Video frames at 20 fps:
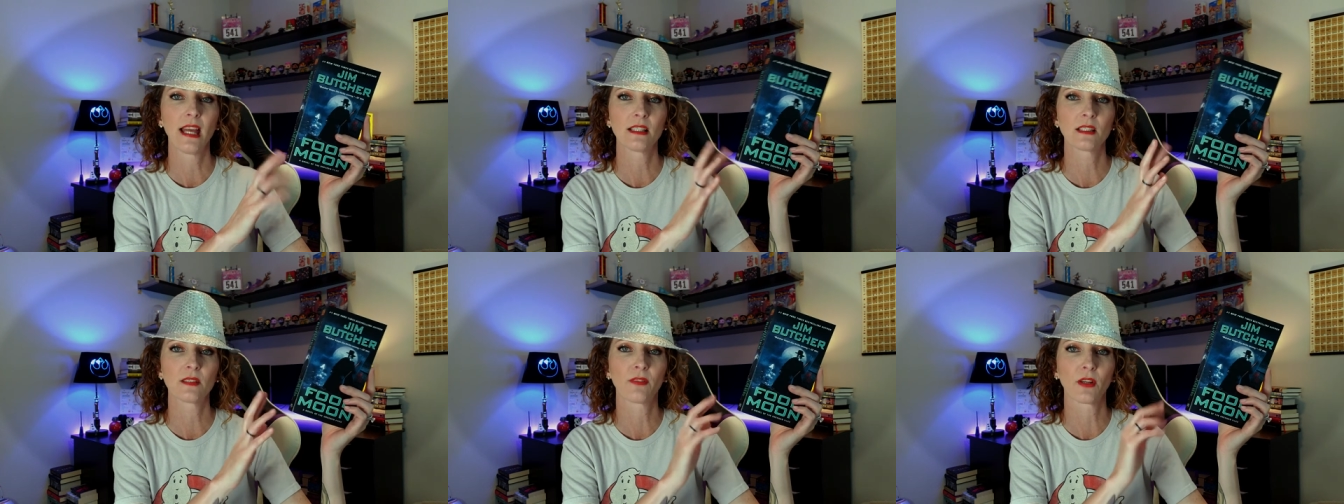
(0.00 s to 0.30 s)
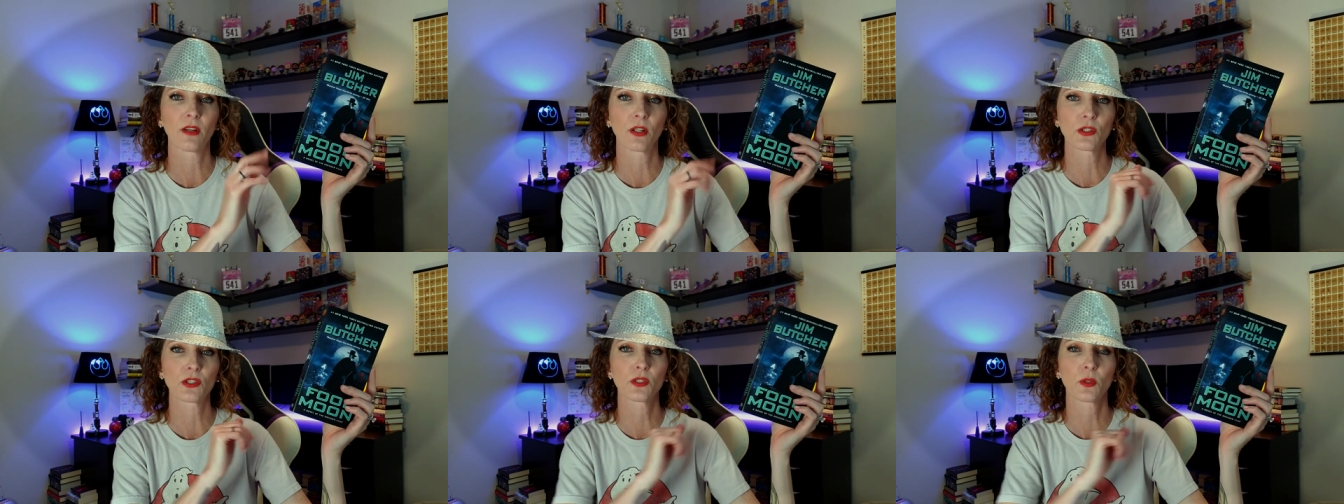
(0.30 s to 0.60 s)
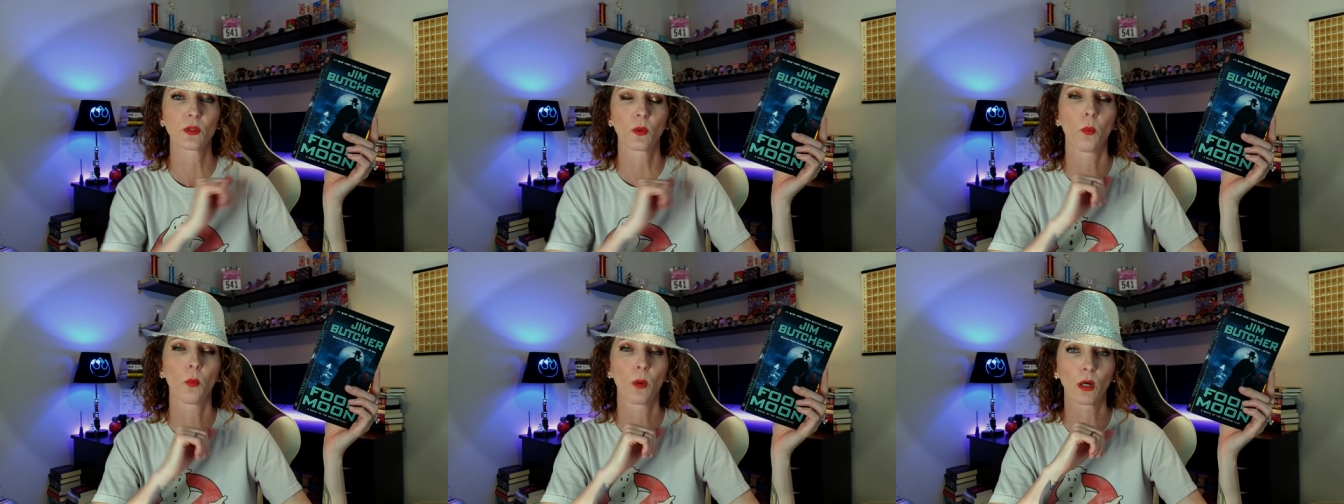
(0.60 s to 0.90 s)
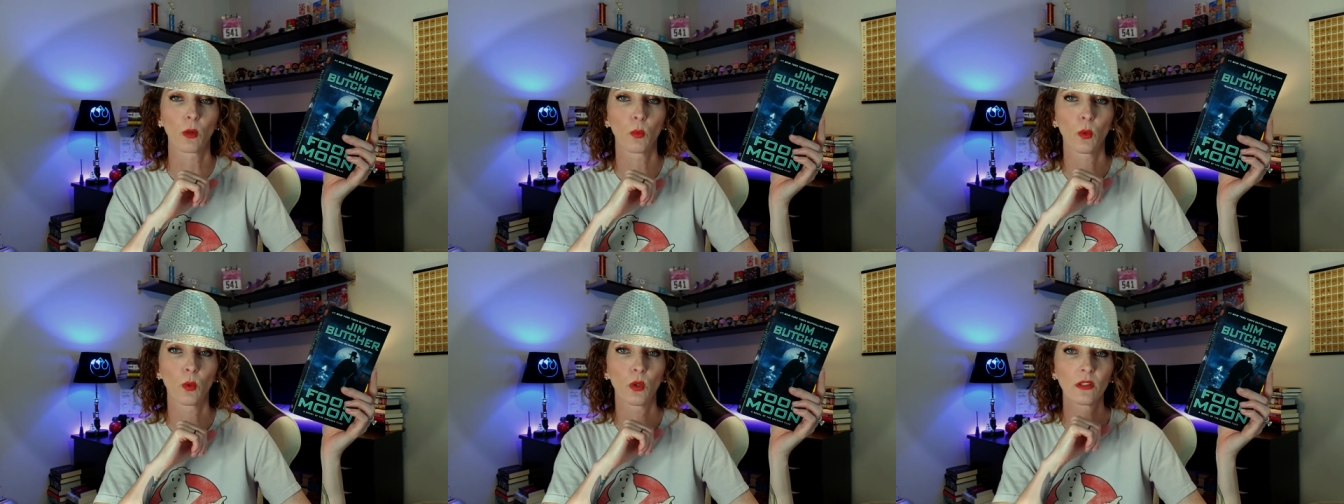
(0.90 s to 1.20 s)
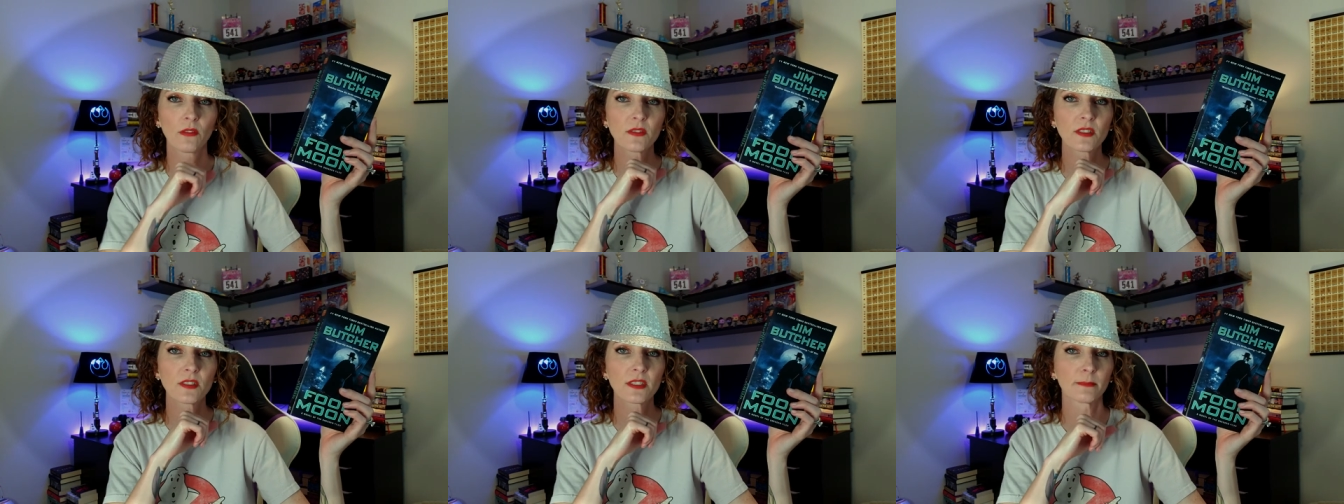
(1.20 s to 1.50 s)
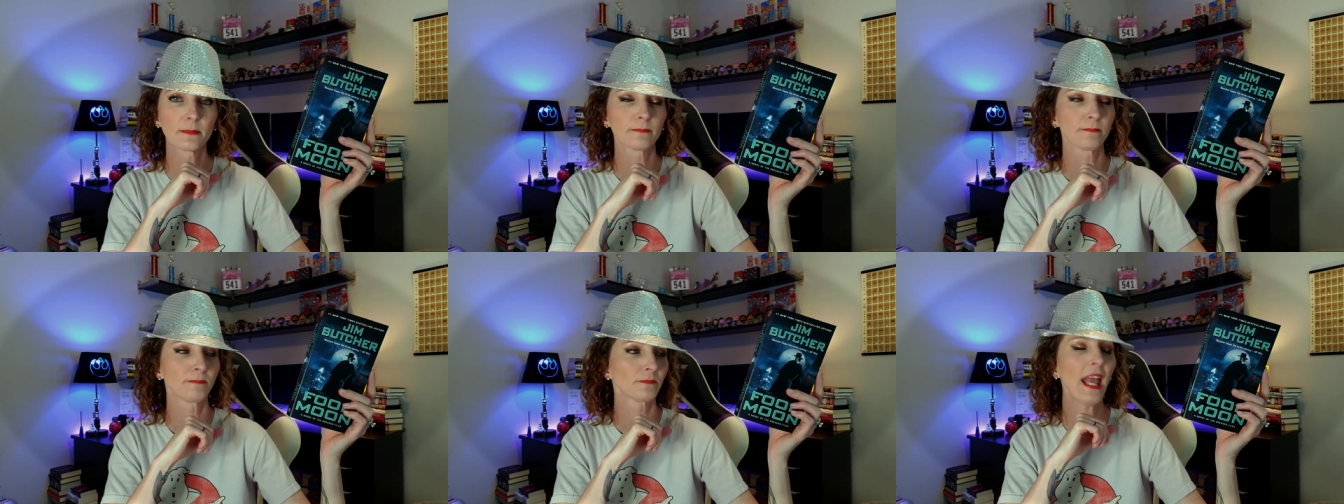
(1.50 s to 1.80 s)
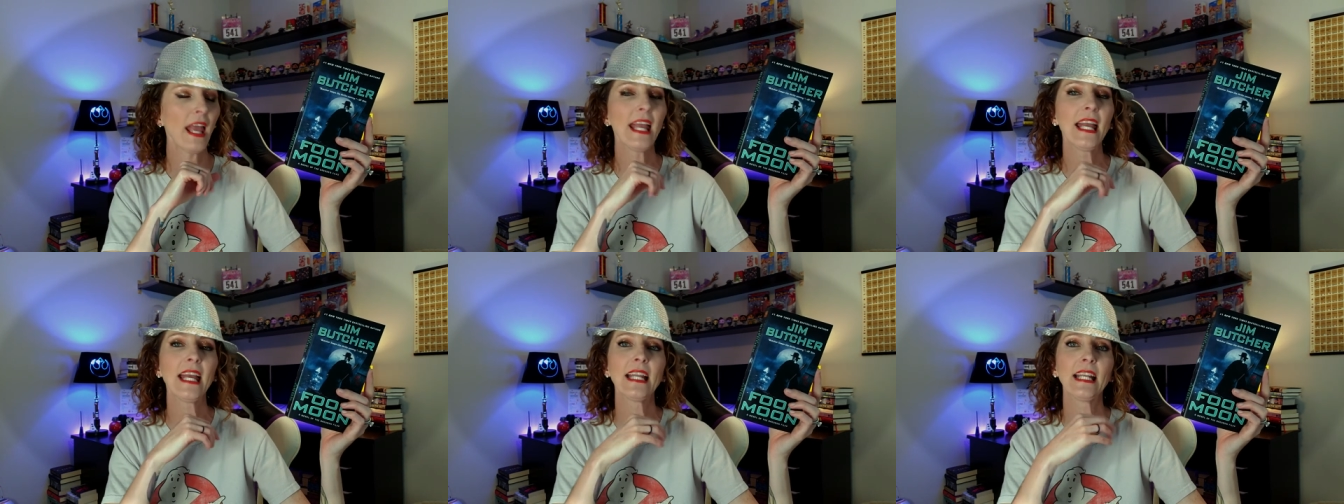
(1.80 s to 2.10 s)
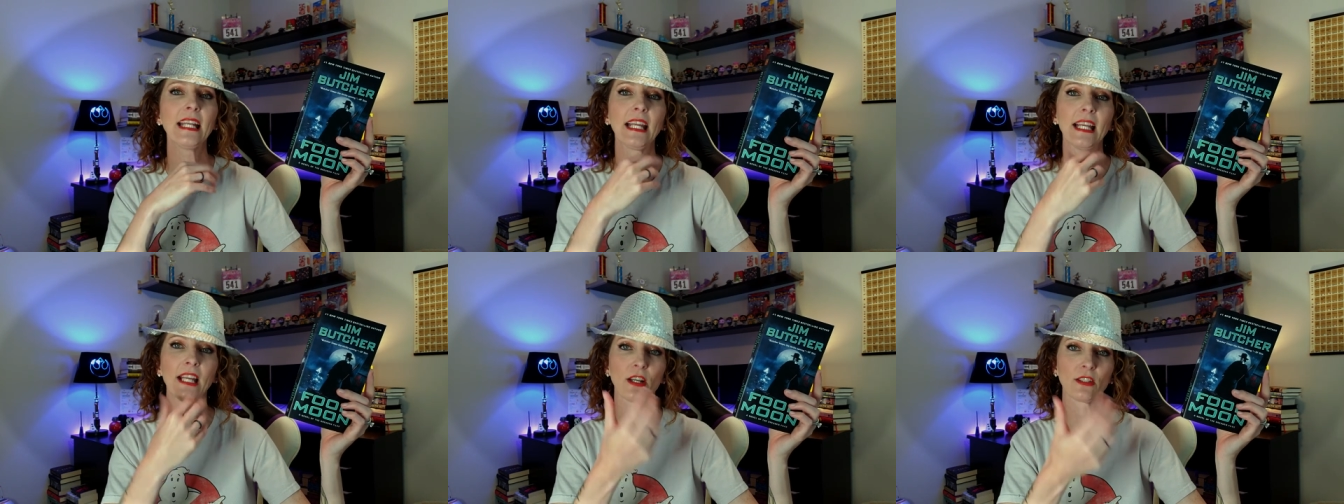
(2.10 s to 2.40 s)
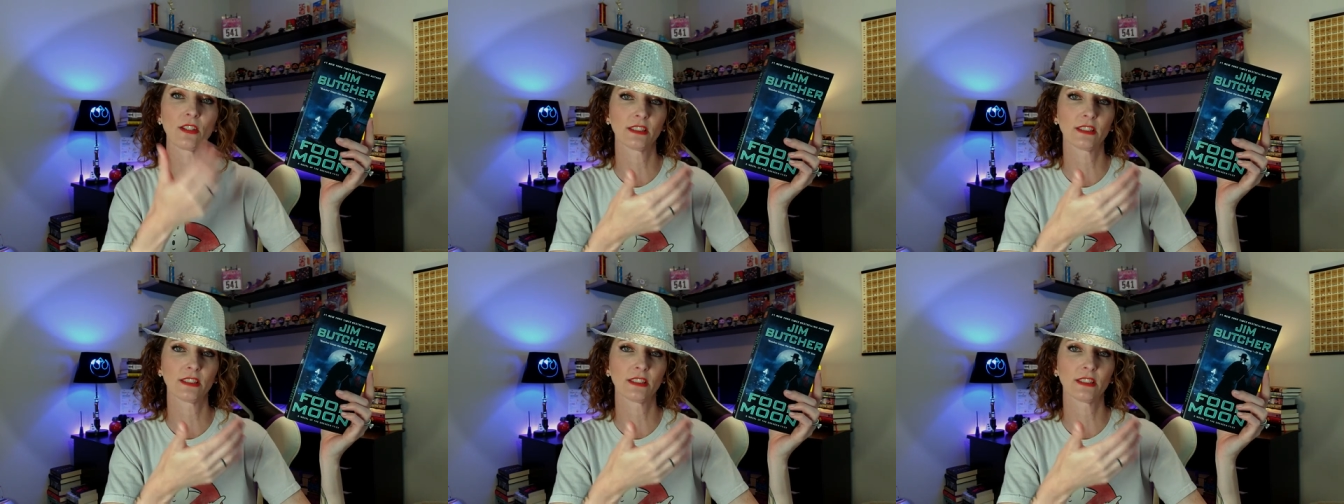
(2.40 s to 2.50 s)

his first werewolves, and